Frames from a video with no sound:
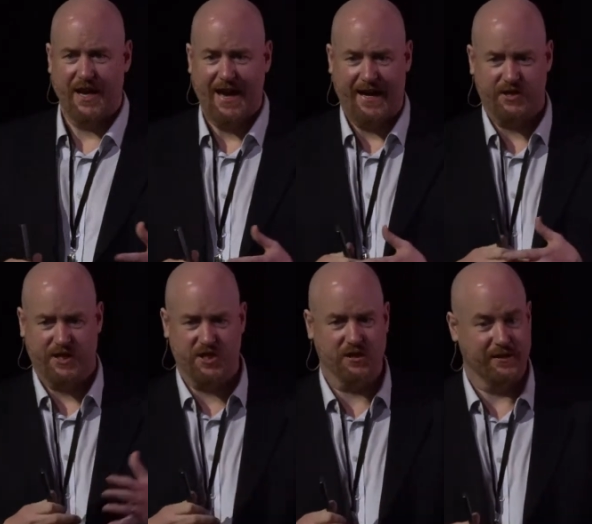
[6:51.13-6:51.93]

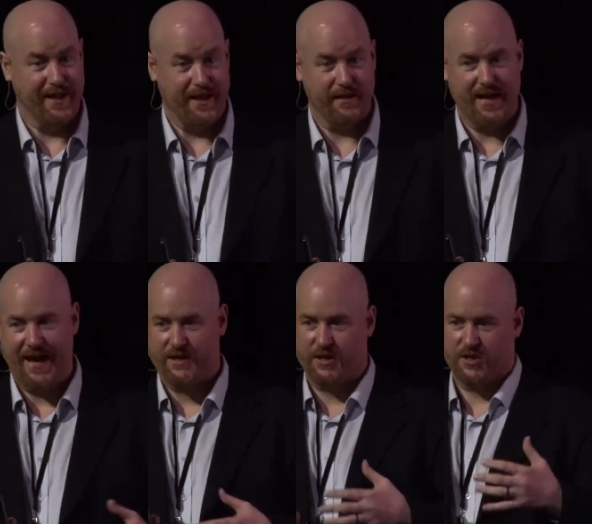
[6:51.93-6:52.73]
Access to land,
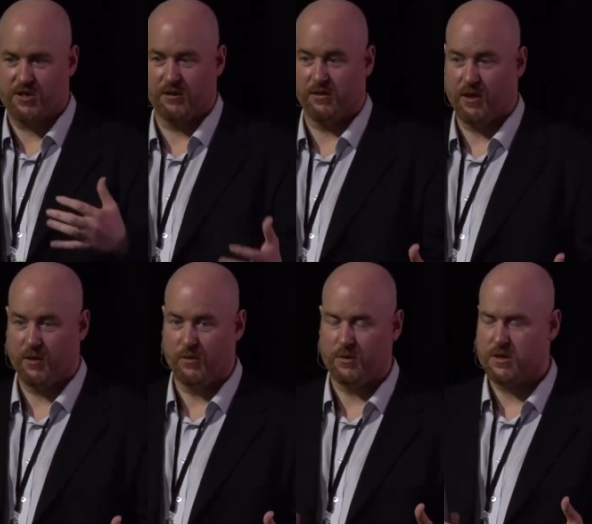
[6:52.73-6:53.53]
access to
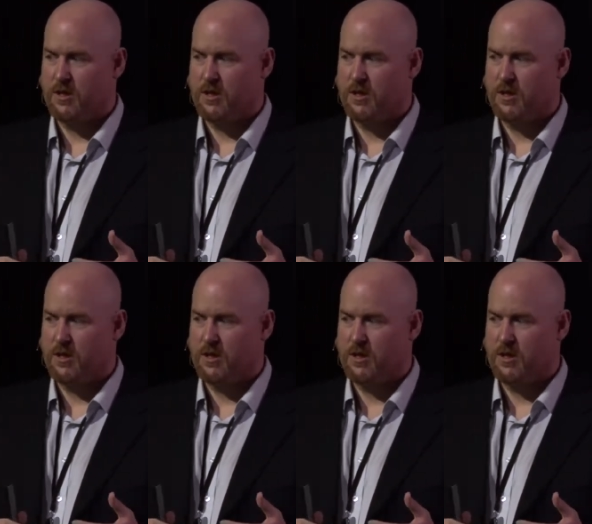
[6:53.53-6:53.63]
loans,